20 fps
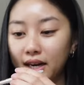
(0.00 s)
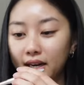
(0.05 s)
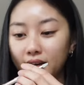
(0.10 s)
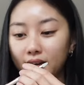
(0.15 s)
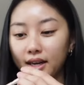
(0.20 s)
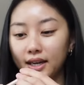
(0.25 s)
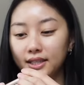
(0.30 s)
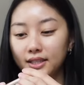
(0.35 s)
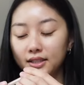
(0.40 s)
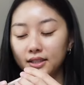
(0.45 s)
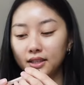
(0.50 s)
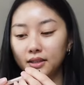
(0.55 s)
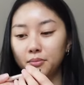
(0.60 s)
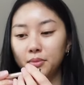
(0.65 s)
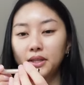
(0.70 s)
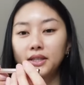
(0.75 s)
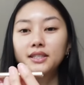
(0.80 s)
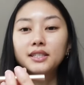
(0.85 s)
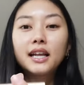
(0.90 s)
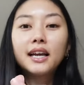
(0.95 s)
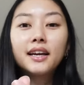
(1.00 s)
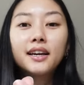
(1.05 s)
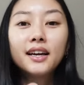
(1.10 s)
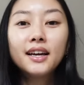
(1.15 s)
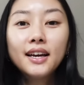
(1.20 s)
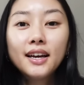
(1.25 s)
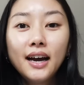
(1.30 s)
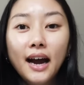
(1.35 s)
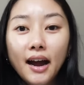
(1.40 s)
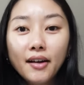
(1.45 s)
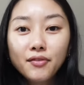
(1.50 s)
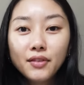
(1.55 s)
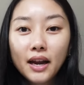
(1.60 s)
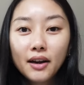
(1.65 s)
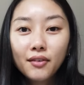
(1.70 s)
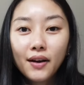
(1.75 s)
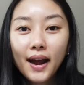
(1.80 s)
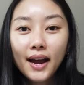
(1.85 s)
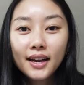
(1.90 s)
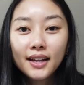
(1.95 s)
recognize it, but it's like I've
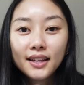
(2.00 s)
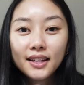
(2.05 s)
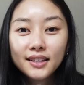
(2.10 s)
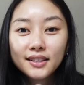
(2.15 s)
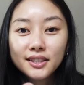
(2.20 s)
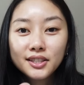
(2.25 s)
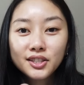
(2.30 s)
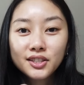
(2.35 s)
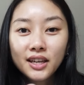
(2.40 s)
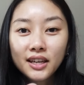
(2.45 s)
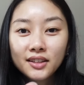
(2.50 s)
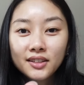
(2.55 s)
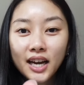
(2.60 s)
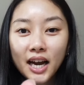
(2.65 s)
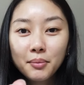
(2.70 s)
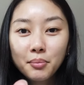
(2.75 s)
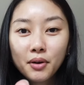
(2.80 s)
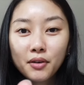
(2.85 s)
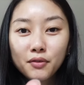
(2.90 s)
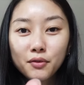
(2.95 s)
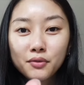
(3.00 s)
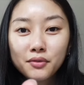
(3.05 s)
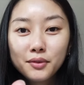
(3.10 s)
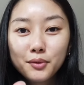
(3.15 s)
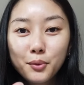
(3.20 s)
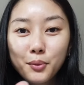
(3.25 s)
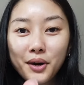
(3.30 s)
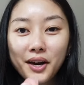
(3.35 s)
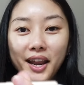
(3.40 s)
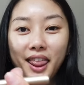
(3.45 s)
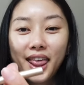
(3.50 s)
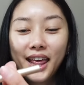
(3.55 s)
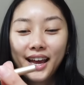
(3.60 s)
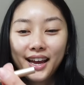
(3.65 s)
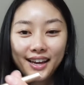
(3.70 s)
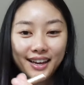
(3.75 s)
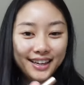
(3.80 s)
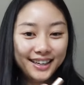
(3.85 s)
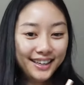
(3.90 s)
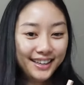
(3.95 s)
never had it in this type of
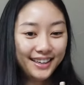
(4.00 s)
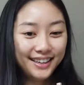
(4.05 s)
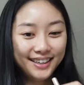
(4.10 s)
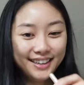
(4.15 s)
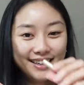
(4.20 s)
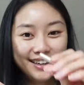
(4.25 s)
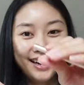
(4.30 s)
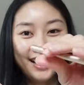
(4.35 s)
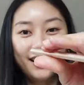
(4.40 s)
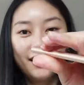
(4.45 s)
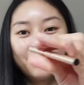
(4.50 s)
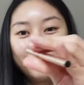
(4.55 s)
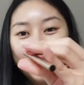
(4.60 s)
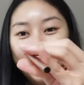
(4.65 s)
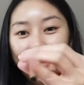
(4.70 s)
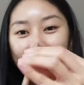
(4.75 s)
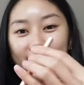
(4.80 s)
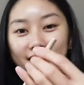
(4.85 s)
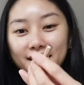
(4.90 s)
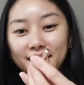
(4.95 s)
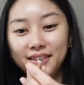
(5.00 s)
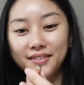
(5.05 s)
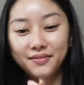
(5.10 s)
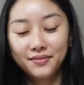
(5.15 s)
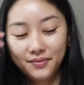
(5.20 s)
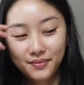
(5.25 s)
thing. I love that.